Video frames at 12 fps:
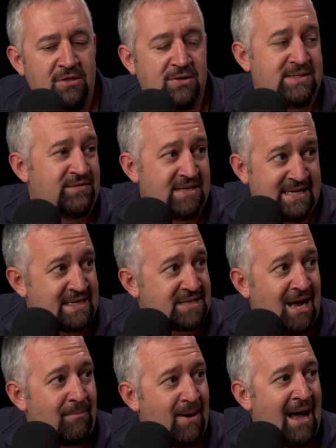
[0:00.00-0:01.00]
There's even a
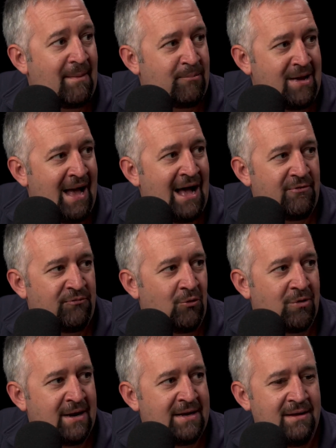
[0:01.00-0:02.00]
desktop app we have
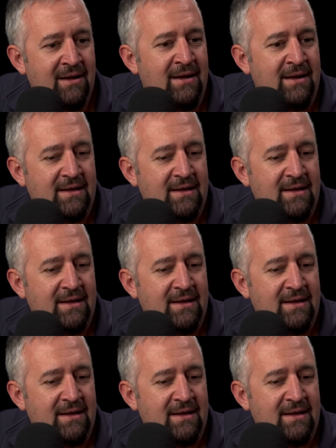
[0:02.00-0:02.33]
for it.